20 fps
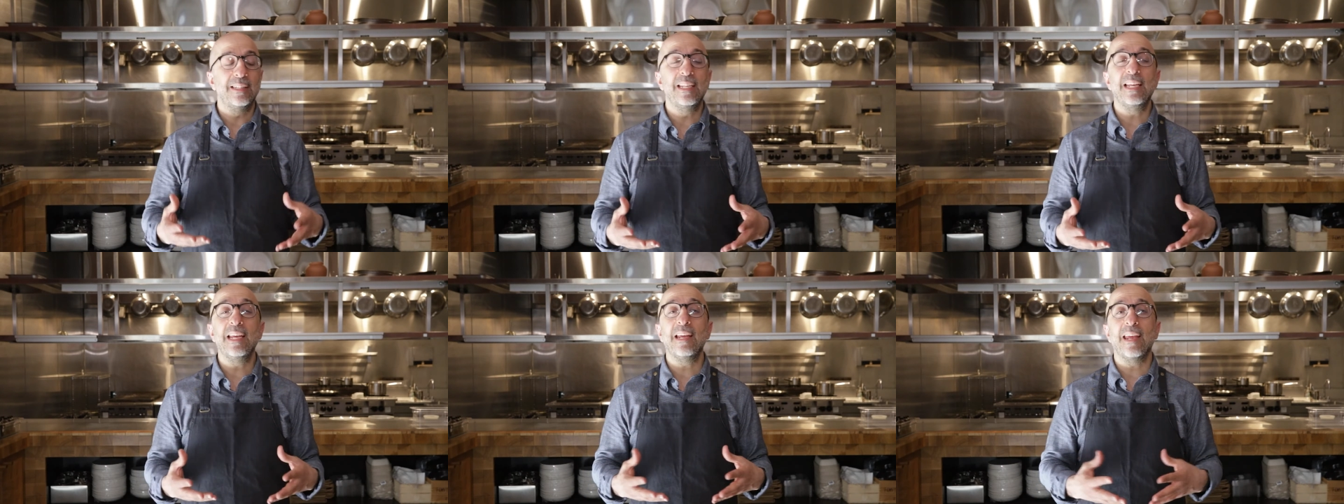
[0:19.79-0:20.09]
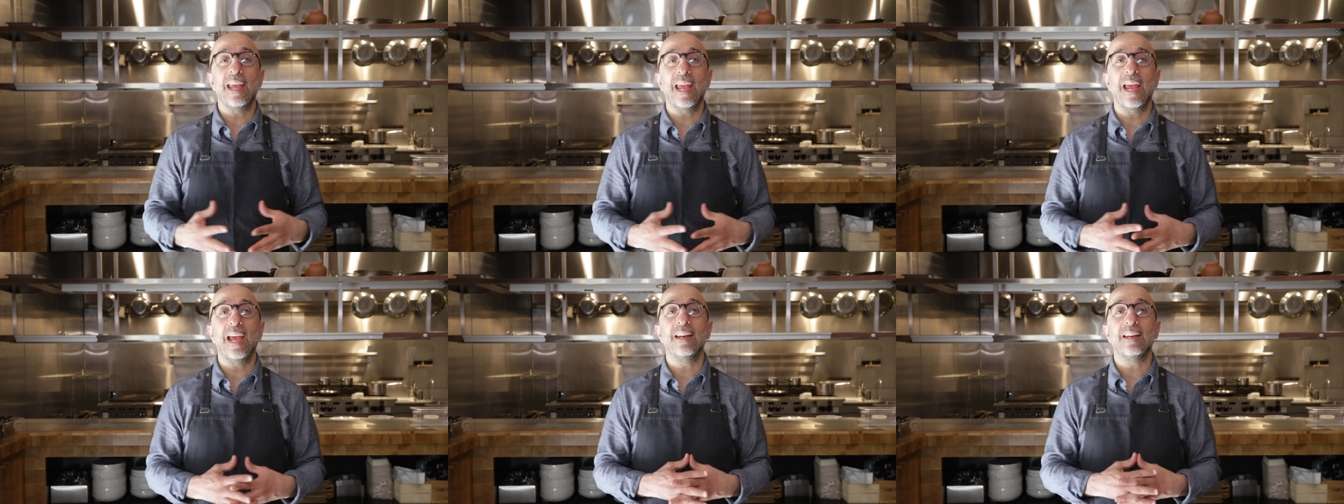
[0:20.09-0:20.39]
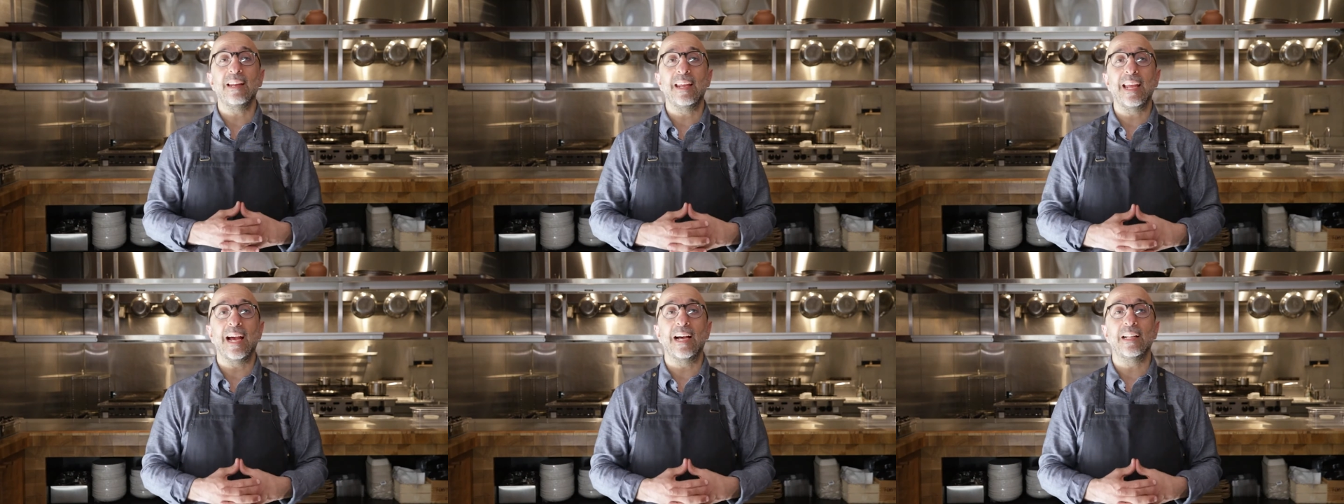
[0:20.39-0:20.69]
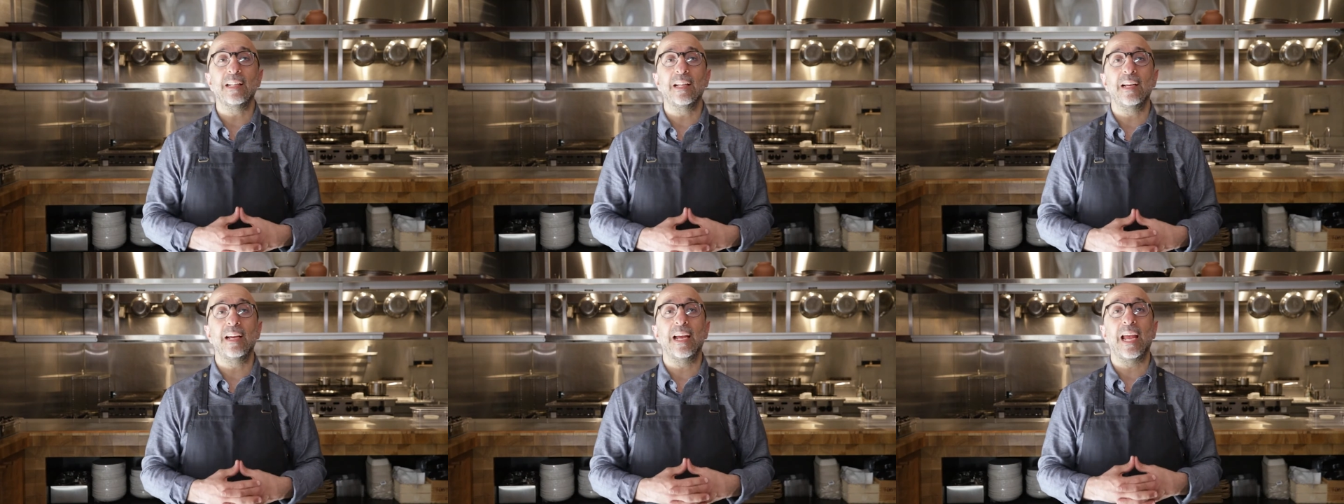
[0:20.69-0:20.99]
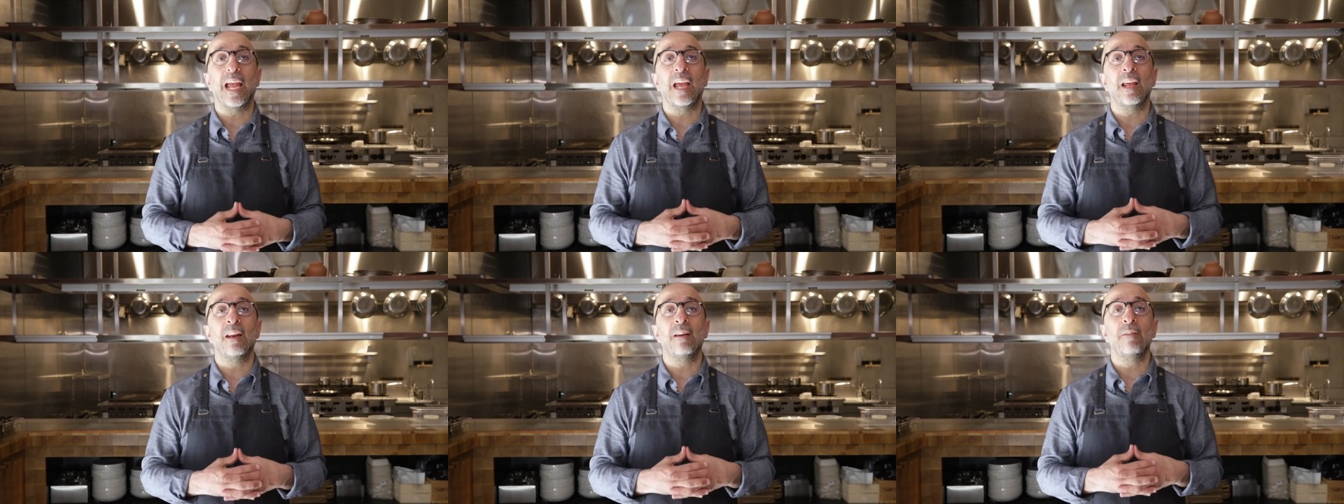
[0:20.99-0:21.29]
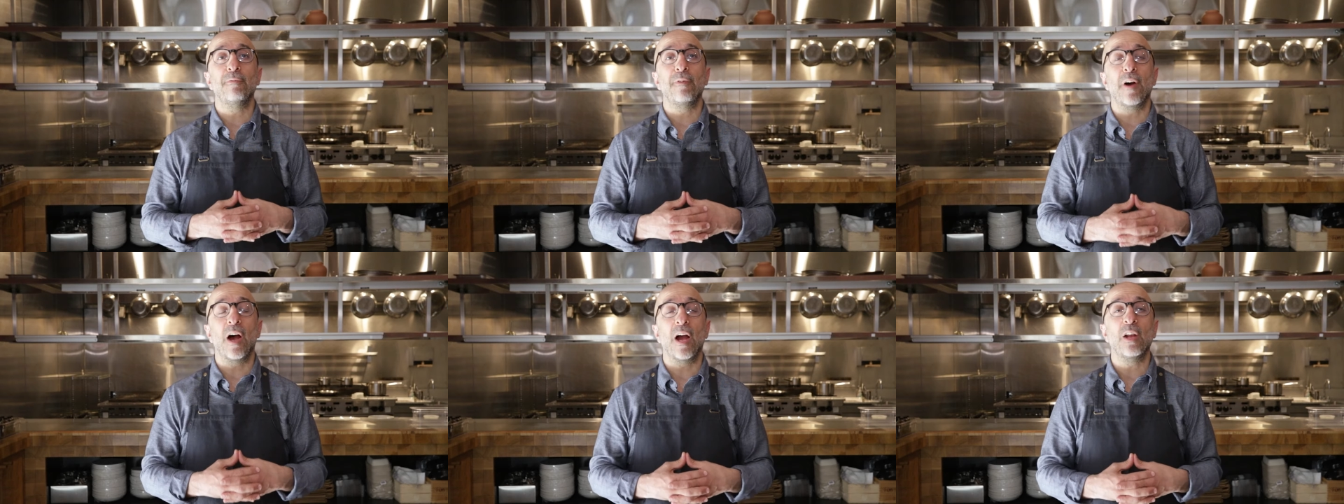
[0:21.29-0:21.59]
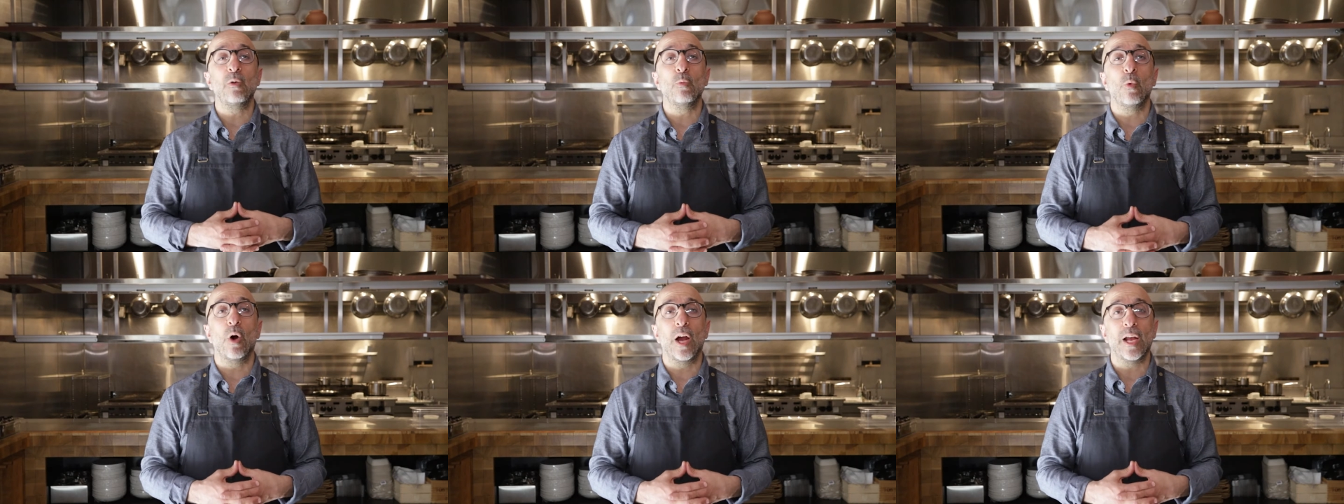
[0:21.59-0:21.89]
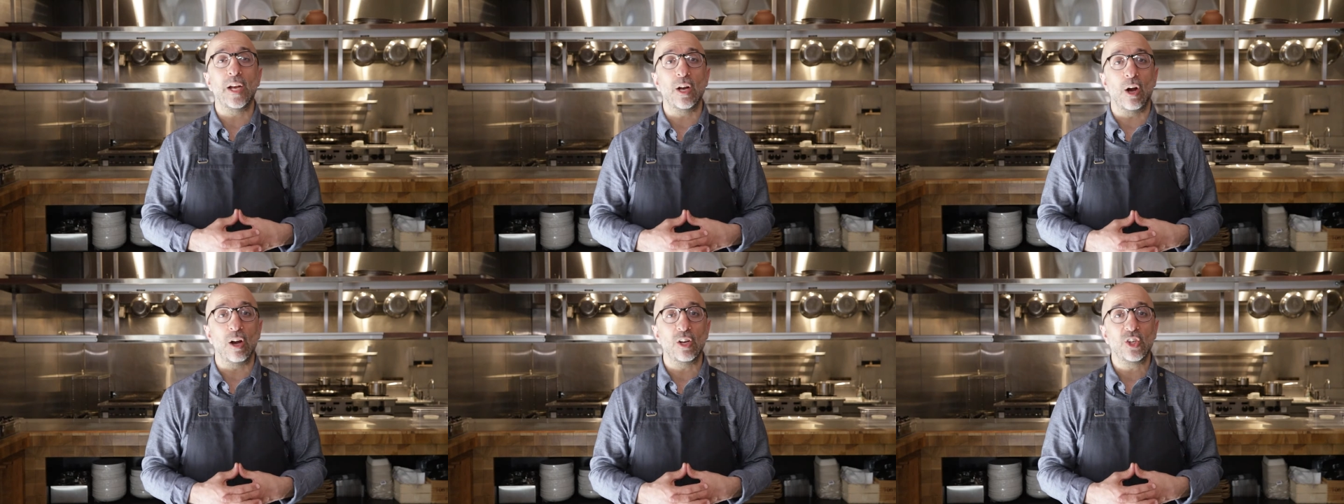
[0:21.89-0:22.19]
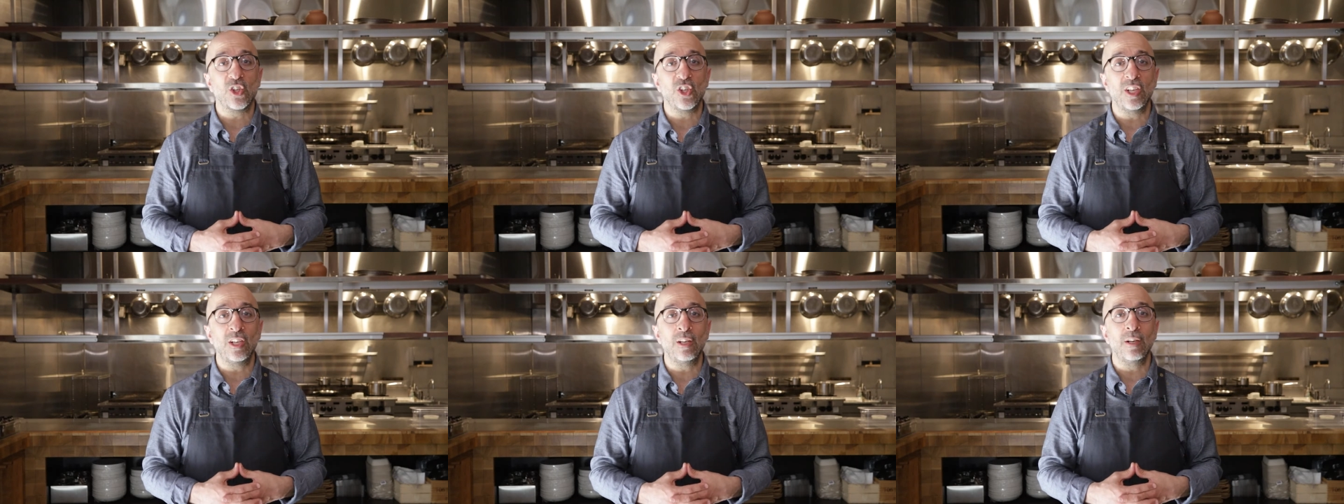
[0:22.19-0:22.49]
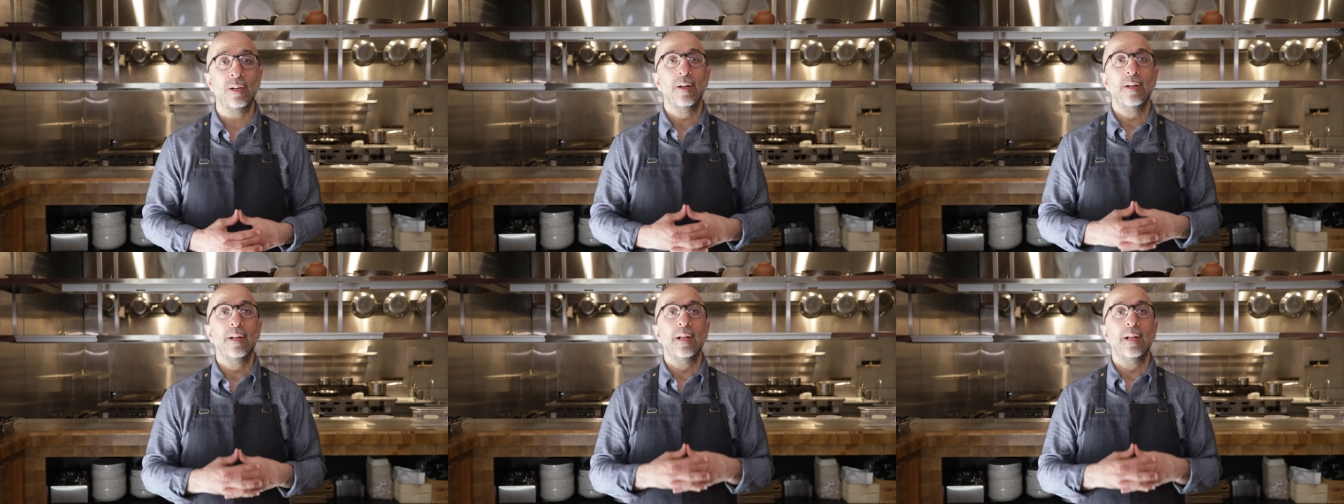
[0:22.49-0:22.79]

Decant Gala and Fine Wine Auction.